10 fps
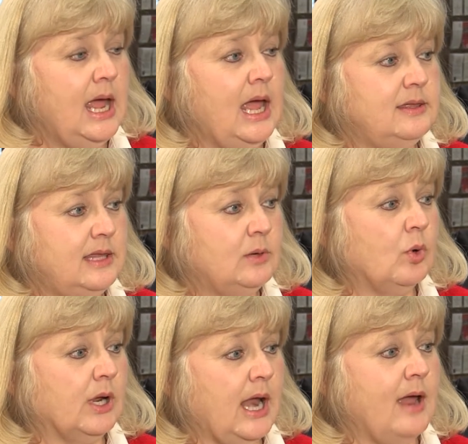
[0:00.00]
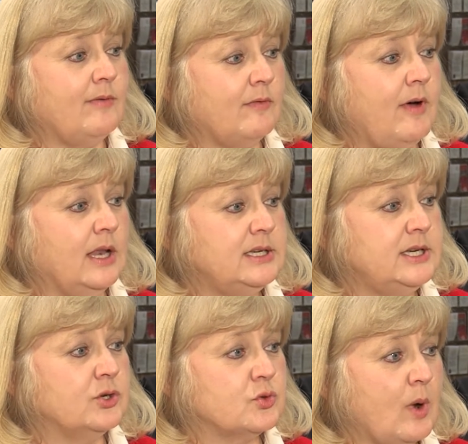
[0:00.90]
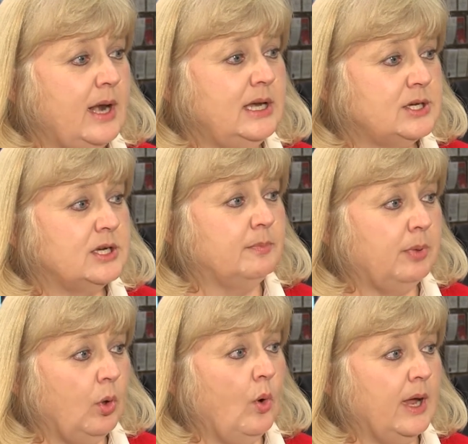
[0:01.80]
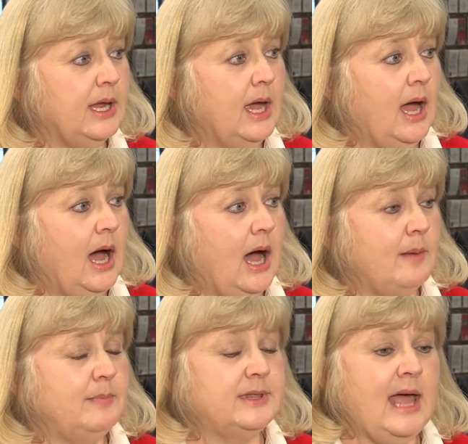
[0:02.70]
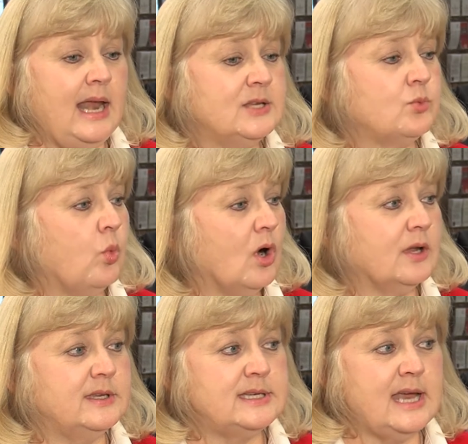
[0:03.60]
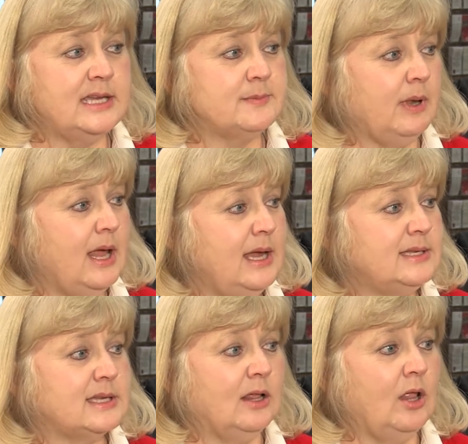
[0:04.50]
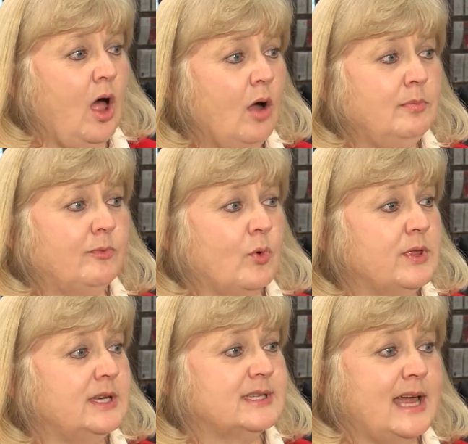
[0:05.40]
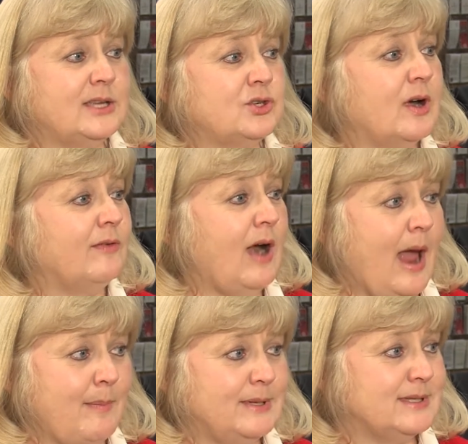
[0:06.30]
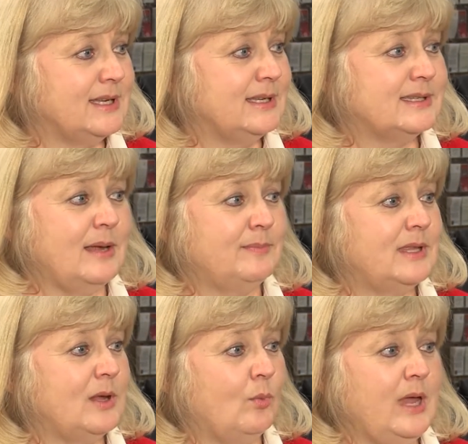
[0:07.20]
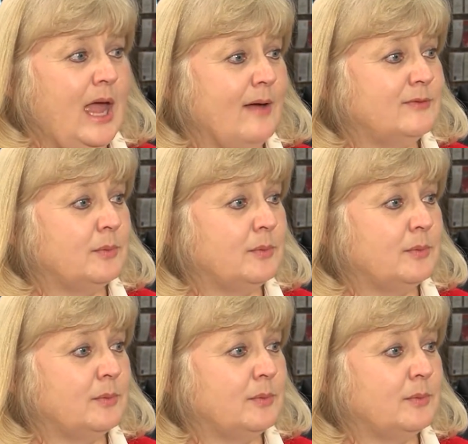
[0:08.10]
and then we're going to have our volunteers ready to deploy. But that is work that takes place long before the disaster ever happens. It's something that we have